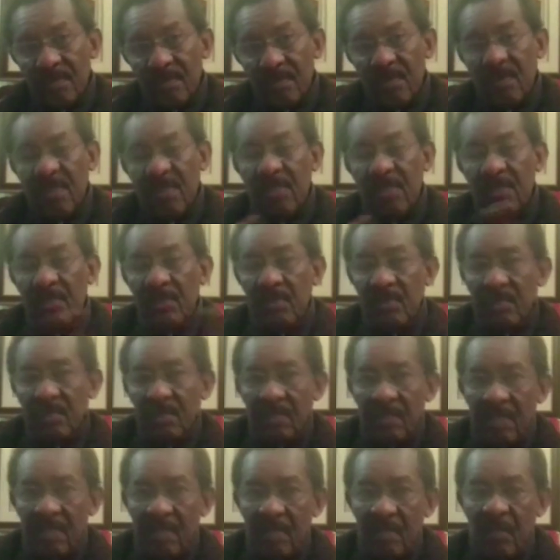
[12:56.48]
So that's what you
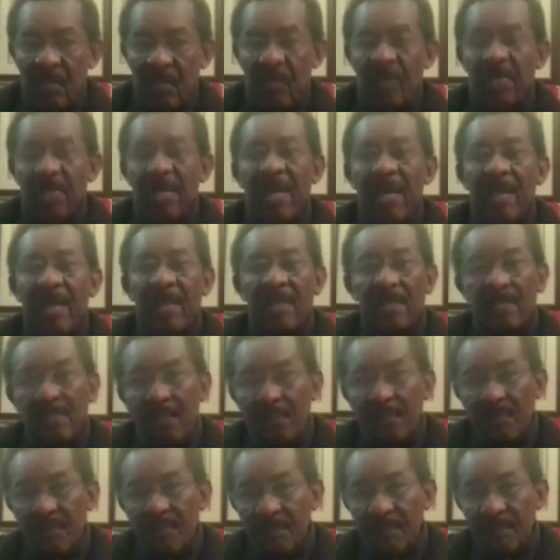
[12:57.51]
see on that boat with
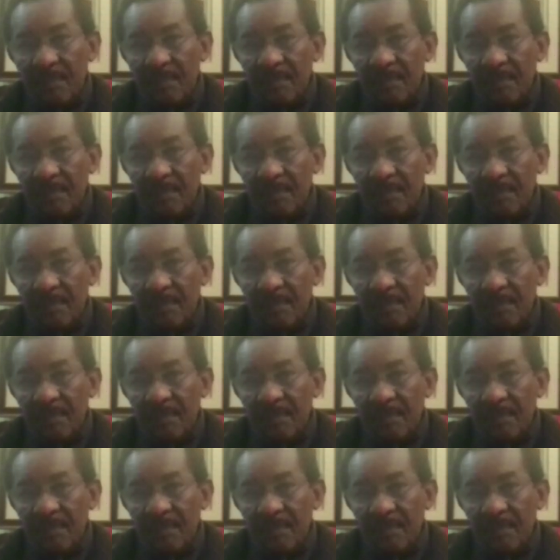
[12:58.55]
Adley.